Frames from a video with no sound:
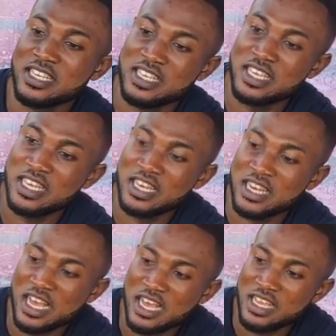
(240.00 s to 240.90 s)

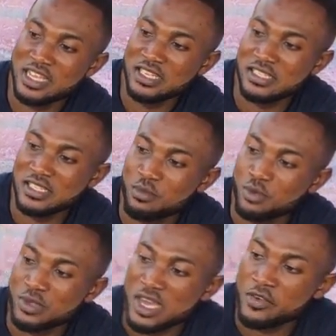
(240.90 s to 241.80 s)
now in
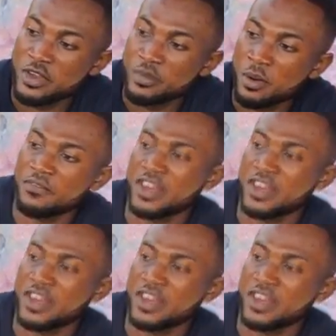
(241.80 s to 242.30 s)
Seabush, a hundred million